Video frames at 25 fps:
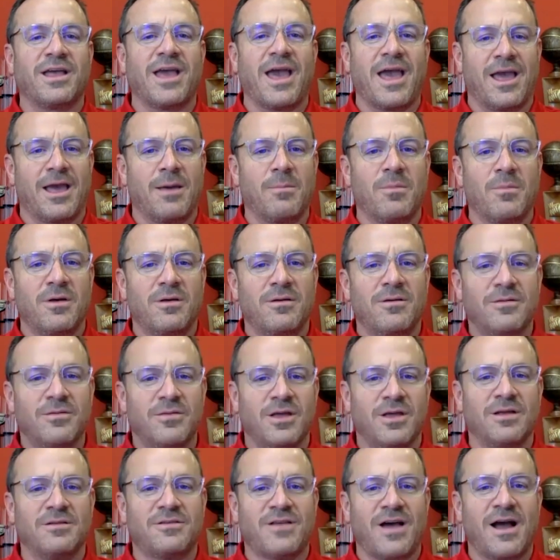game
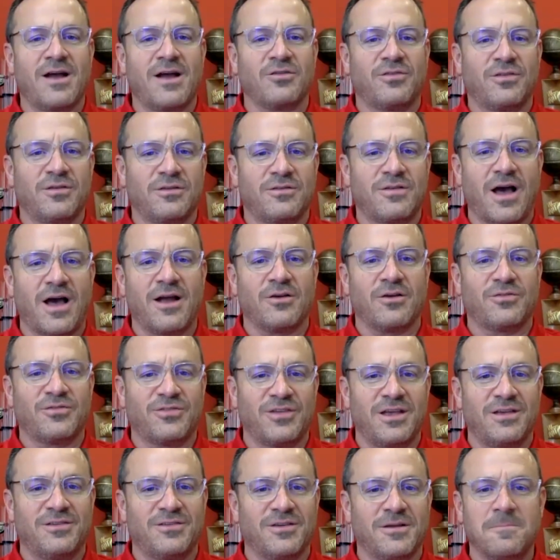the entire
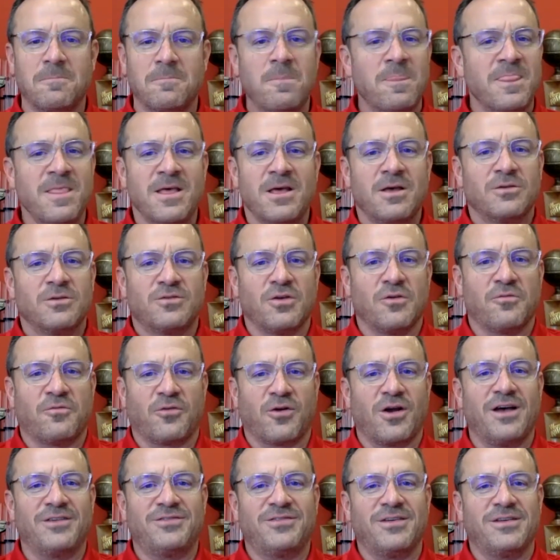season. So
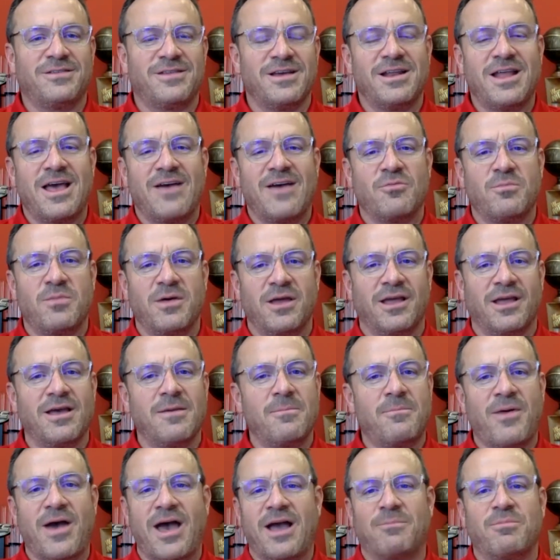for us, it didn't have a big
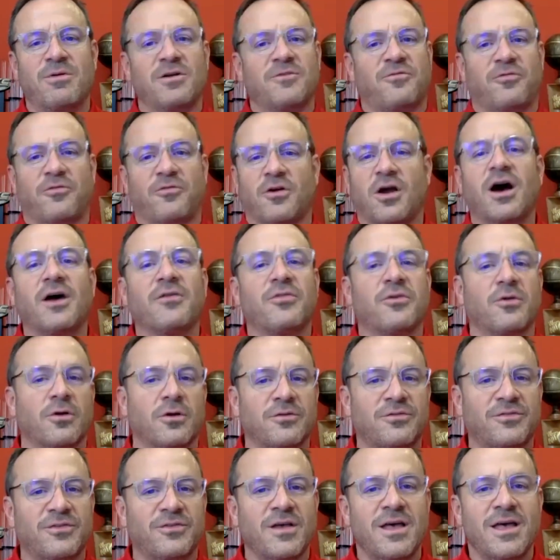impact, but for
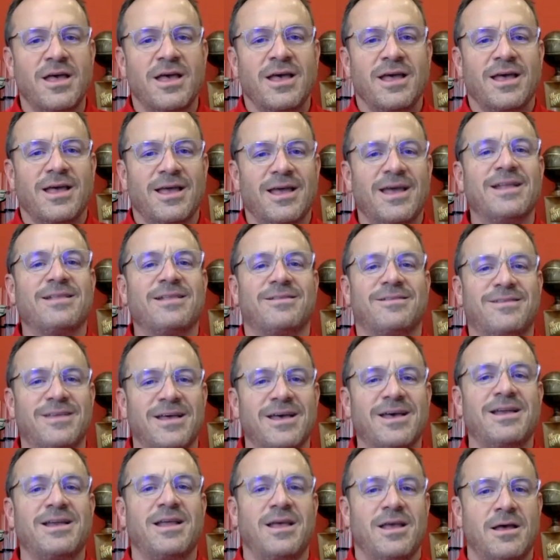others, it
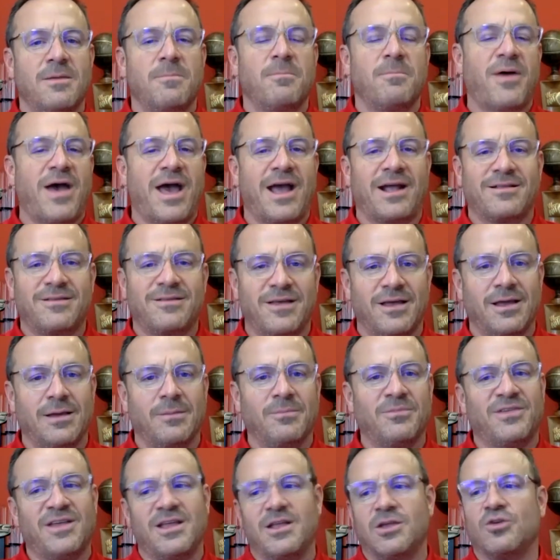did impact
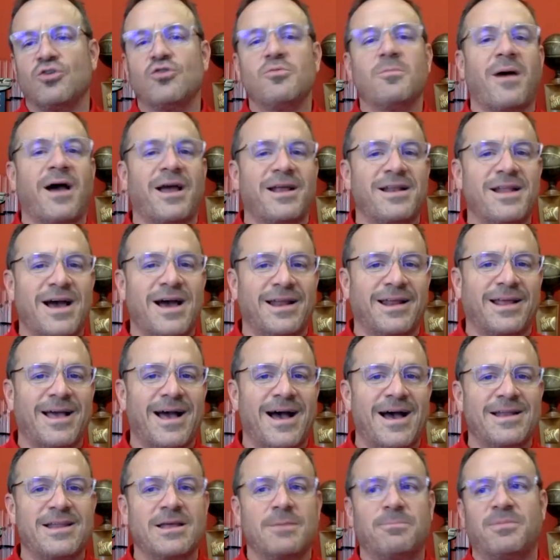teams that you might not have
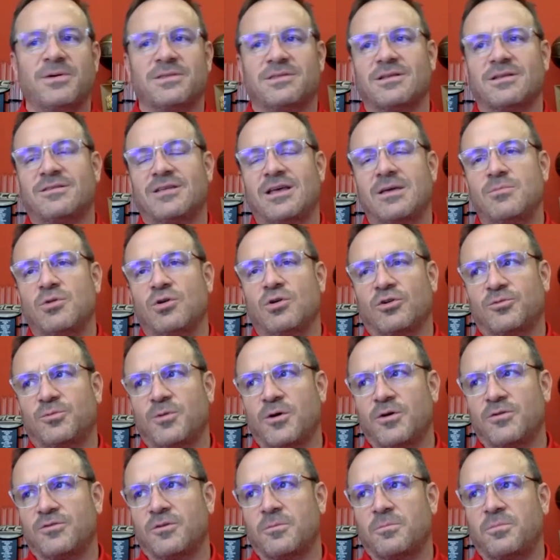gotten it, but the team you're
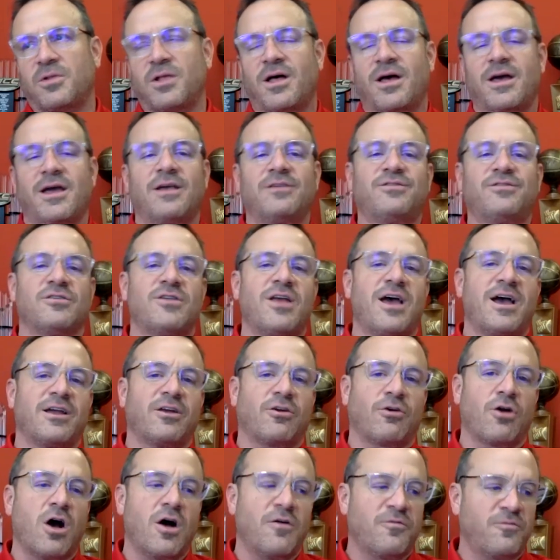supposed to play. So now
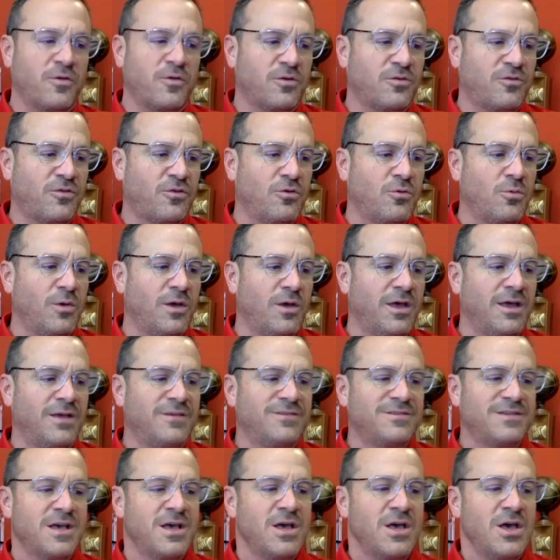you're off for 2
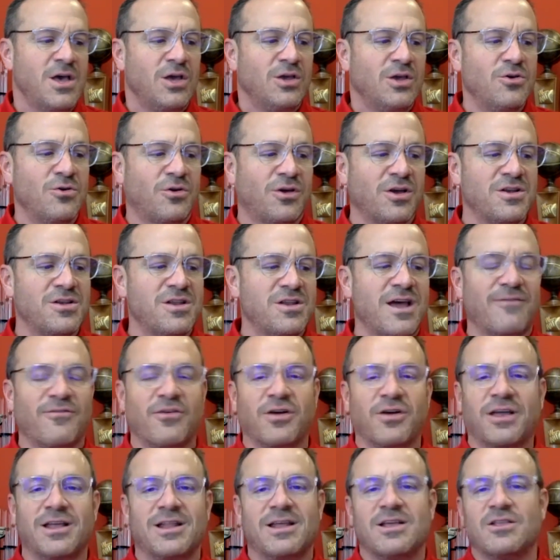weeks. You could
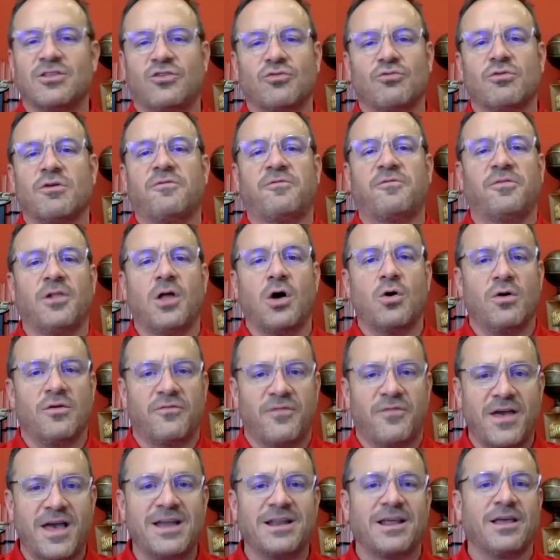never get into a flow
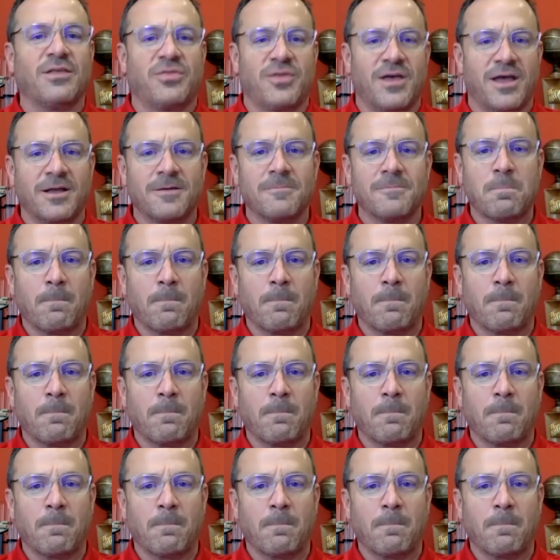of anything.